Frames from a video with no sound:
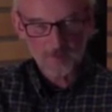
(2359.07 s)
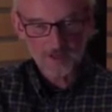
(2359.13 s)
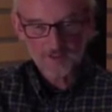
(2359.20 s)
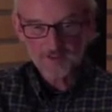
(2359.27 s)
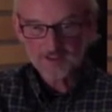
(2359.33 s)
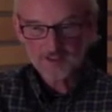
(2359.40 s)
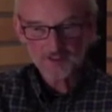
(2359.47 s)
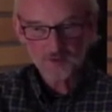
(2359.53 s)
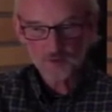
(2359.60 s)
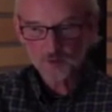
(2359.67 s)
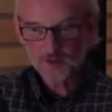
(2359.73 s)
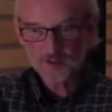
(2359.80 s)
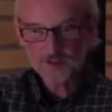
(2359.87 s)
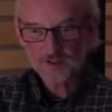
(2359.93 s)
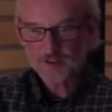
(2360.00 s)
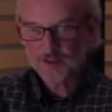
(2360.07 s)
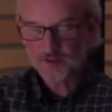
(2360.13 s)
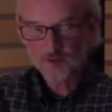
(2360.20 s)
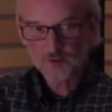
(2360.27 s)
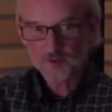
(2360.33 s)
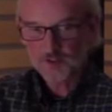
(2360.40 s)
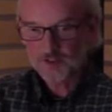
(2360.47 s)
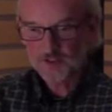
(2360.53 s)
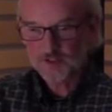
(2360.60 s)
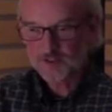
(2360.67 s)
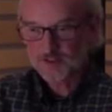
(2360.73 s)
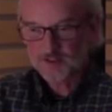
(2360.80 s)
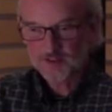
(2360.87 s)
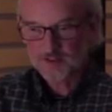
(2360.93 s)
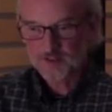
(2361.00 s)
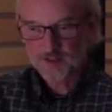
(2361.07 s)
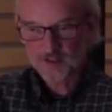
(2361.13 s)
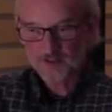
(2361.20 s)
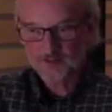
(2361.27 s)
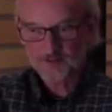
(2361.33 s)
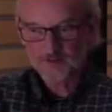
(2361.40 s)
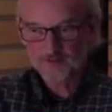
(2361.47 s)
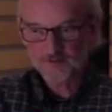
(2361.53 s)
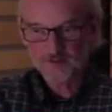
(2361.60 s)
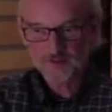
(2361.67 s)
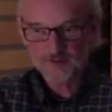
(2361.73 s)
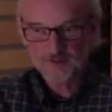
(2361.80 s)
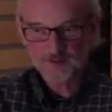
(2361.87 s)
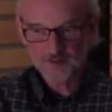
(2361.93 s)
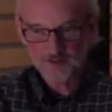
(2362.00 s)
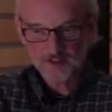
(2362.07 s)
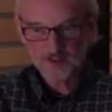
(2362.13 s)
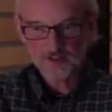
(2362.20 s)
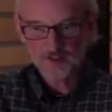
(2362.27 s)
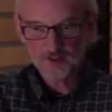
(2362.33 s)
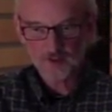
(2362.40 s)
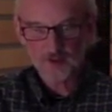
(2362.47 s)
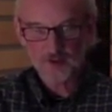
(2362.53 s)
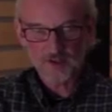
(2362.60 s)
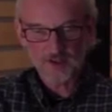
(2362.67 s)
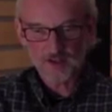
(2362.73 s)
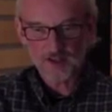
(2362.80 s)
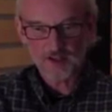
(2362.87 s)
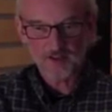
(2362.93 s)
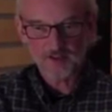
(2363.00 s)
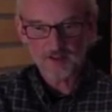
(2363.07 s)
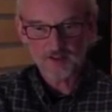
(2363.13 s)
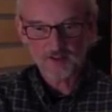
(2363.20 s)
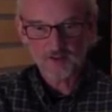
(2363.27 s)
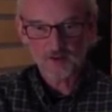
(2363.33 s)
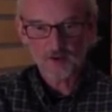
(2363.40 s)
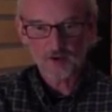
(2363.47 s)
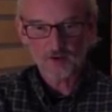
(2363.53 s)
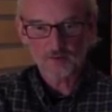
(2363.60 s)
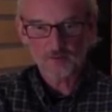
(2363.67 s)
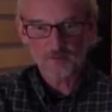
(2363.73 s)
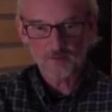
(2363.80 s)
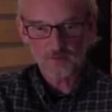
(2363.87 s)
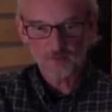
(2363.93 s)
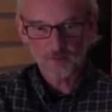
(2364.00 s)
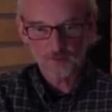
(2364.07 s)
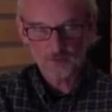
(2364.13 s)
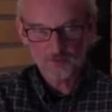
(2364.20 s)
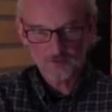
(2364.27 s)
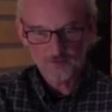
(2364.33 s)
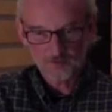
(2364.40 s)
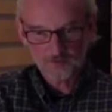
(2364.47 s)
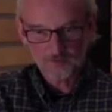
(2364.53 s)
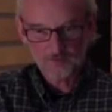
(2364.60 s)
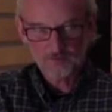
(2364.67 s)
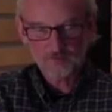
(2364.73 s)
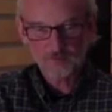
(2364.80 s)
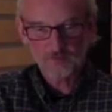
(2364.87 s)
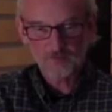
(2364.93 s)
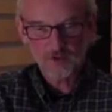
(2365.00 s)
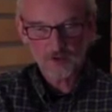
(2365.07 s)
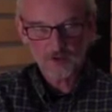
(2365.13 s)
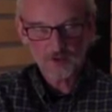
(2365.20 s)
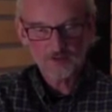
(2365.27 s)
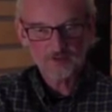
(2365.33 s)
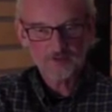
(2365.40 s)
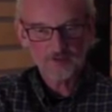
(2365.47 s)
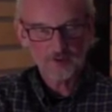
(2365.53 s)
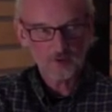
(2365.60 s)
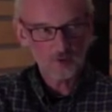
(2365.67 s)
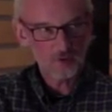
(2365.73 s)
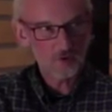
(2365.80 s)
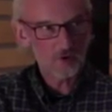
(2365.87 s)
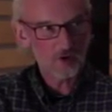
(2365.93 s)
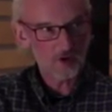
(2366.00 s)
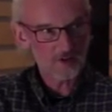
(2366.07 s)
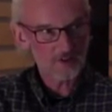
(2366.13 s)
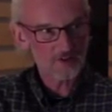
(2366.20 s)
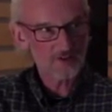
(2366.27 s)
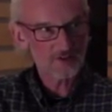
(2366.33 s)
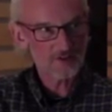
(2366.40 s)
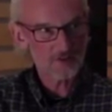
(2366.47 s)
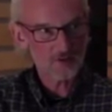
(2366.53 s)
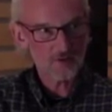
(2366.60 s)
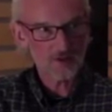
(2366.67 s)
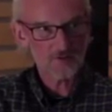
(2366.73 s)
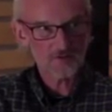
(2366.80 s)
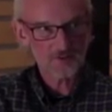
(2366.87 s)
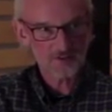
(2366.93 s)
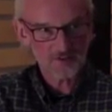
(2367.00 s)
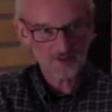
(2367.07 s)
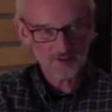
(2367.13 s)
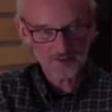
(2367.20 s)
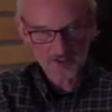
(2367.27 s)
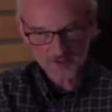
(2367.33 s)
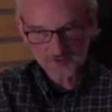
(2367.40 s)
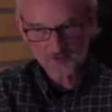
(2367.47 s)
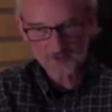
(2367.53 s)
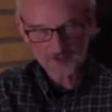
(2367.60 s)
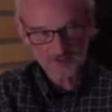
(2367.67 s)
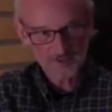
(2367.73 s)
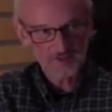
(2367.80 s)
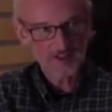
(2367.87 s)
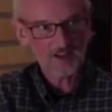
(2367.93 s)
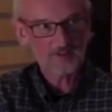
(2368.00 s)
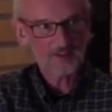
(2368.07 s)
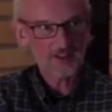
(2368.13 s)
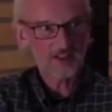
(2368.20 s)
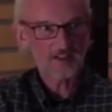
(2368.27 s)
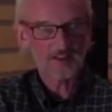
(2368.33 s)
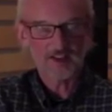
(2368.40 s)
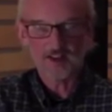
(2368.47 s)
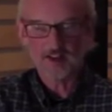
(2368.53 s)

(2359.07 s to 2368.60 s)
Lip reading: I think that's a really tough thing to do, and then I think there are very few artists who have successfully navigated